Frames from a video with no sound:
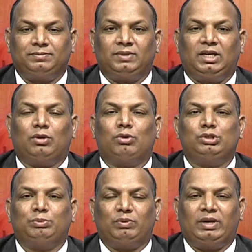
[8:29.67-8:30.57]
It also
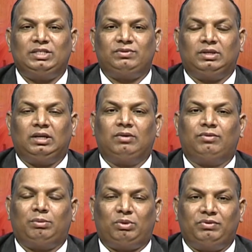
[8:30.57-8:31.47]
provides for a
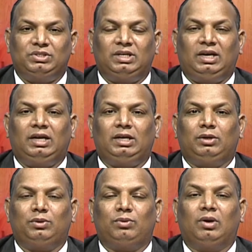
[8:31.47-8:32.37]
provision relating
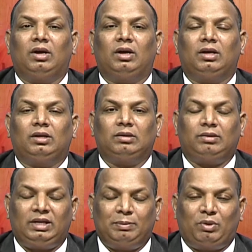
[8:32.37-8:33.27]
to
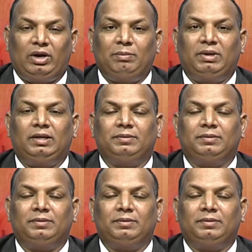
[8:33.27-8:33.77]
reappointment,